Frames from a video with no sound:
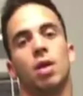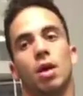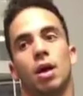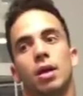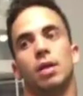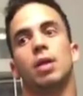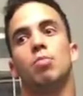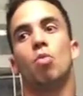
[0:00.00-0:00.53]
I
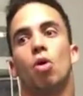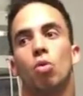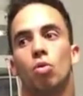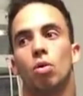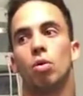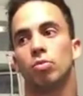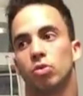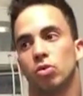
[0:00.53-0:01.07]
need more
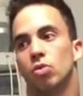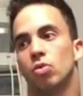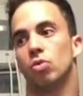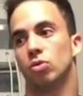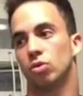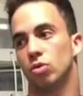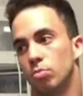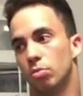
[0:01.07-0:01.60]
room
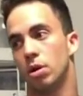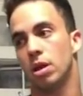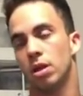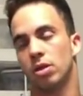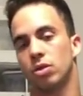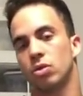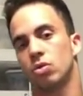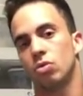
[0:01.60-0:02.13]
to breathe,
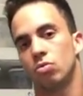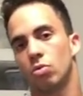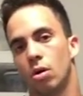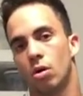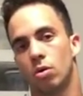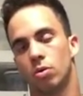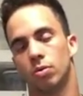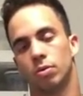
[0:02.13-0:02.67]
to
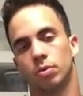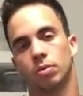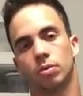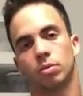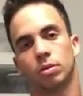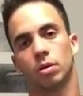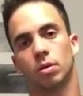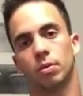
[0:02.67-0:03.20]
grow. So.